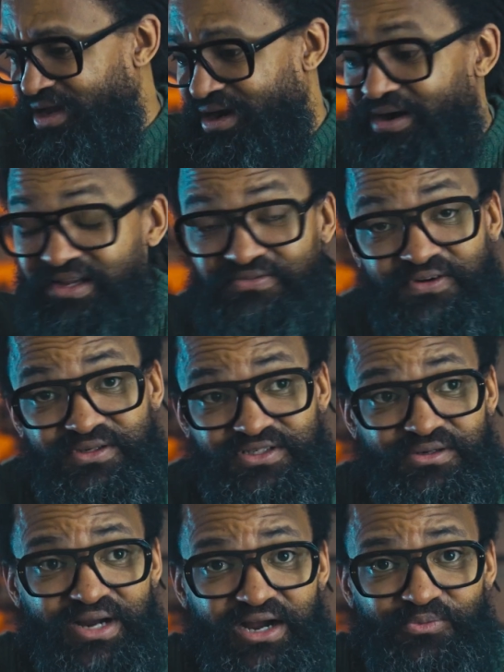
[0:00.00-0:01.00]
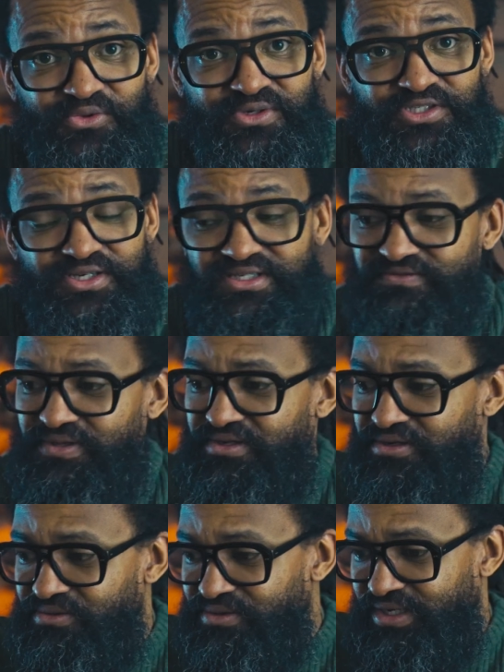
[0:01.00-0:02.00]
Alright folks, so I hope you enjoyed this
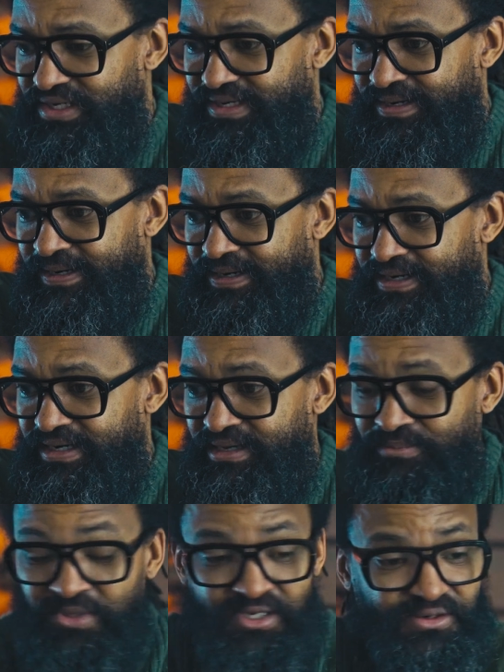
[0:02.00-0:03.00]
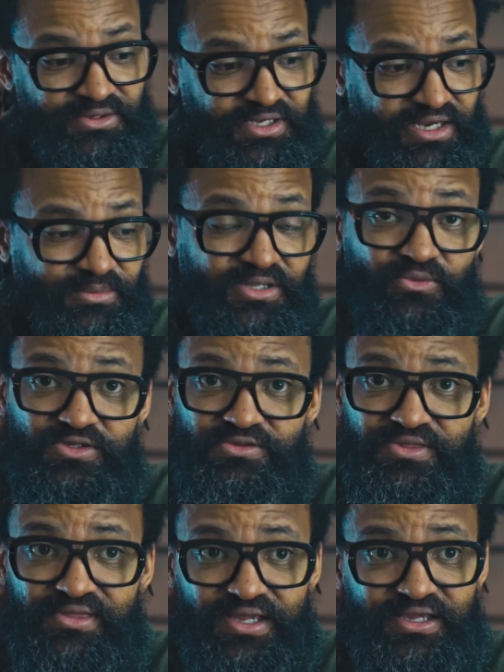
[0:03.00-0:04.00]
video. Let me know in the comment what you
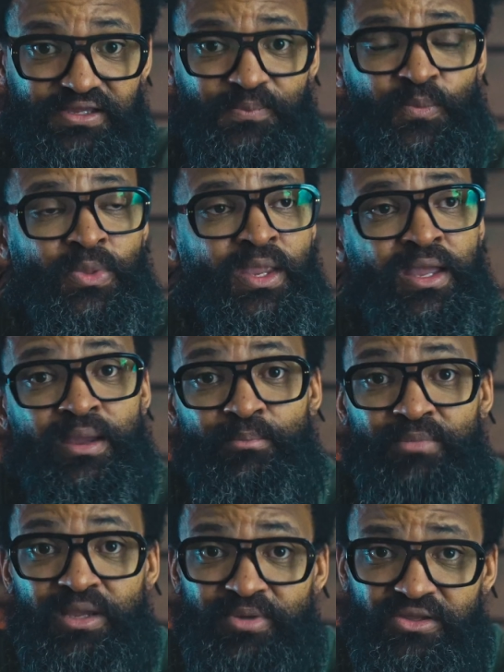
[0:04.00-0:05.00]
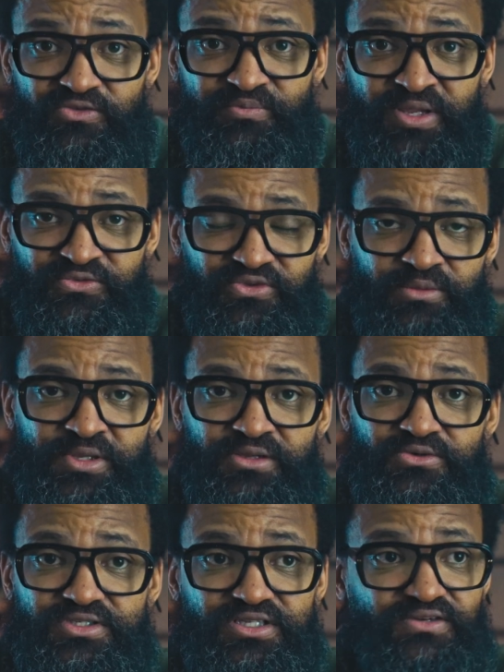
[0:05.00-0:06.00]
think. Maybe you've been filming
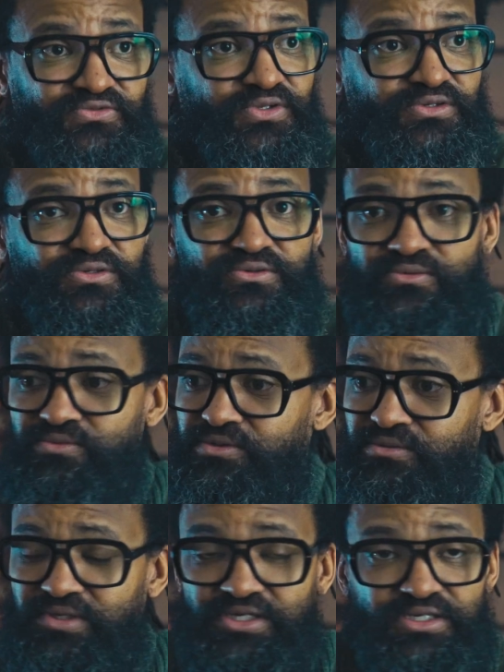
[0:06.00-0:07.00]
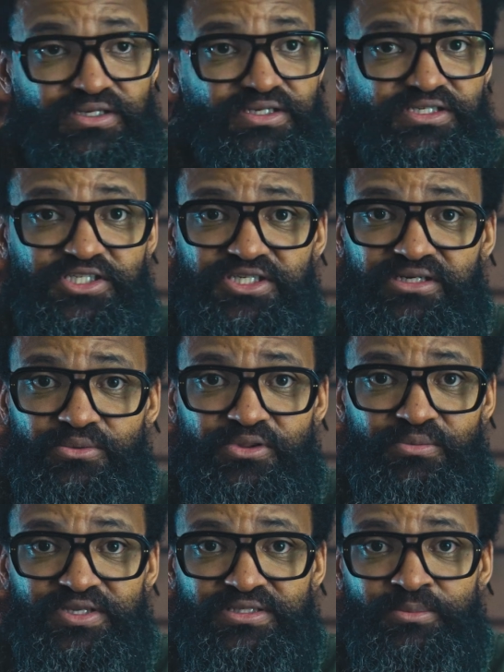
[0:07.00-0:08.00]
your stuff too. You want to share with
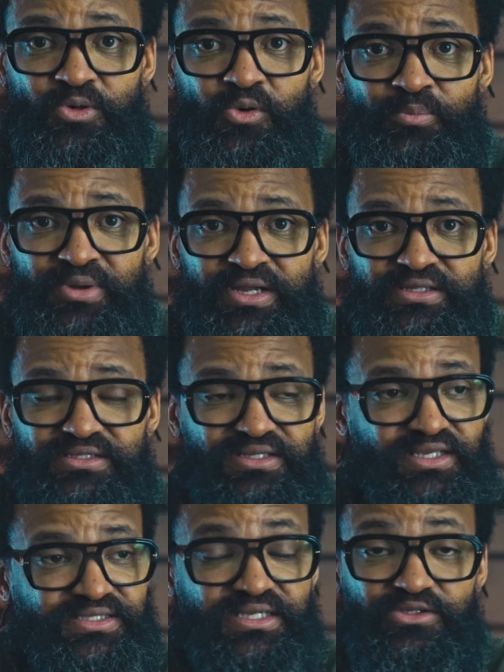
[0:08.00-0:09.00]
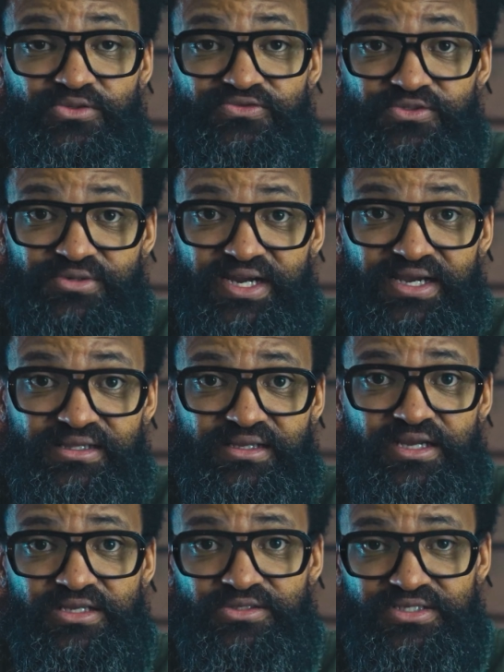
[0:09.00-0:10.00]
me some equipment, things that you've tried
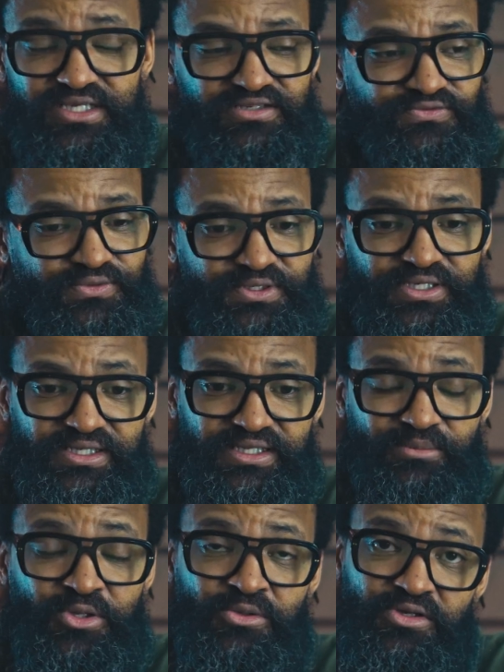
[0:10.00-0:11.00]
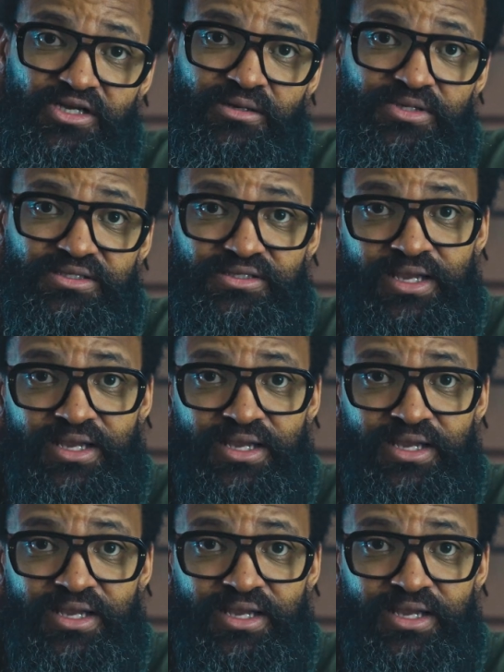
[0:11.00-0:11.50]
successfully. Let me know in the comment.